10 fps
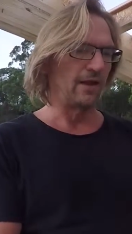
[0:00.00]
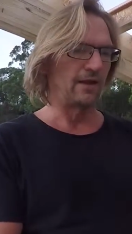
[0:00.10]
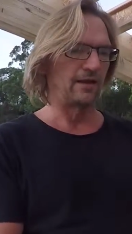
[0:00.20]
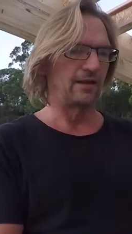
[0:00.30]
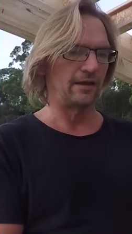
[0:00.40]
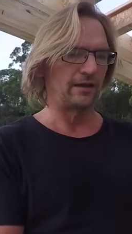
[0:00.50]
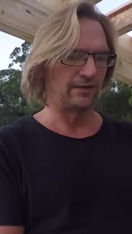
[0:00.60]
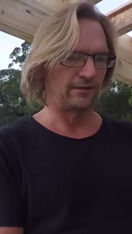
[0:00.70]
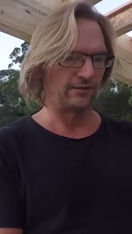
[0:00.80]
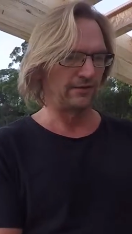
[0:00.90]

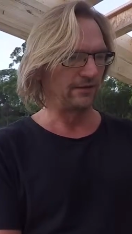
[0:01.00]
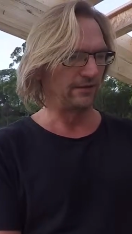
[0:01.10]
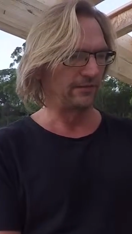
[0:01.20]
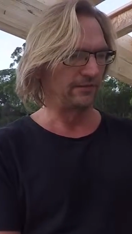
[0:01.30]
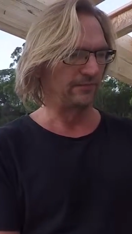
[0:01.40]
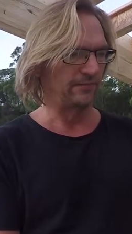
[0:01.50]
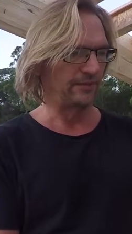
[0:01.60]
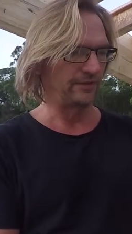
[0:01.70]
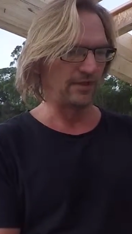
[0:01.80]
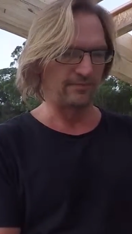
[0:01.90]
and
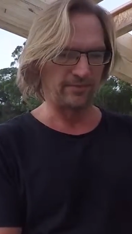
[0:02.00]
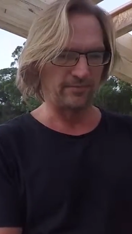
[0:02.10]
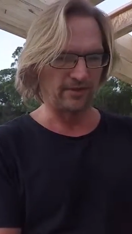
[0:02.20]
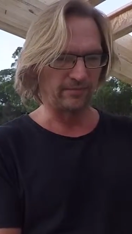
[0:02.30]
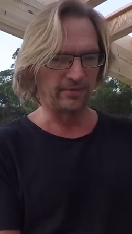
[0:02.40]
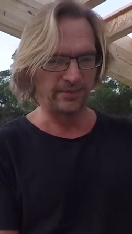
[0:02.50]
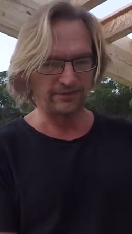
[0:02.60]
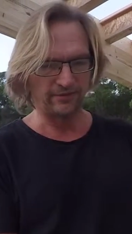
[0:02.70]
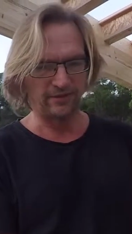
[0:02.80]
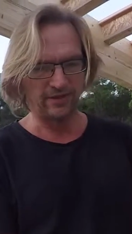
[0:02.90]
the top and the bottom
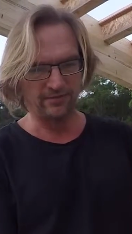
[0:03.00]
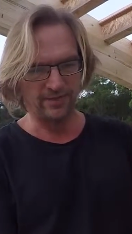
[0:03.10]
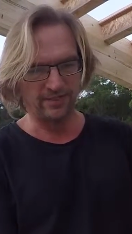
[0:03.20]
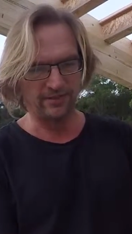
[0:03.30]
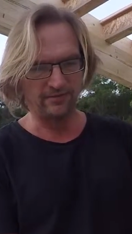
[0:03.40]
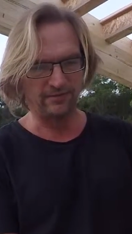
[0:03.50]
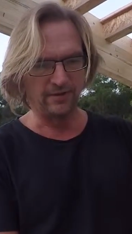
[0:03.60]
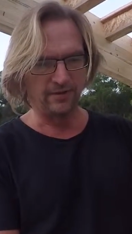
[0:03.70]
plates are laminated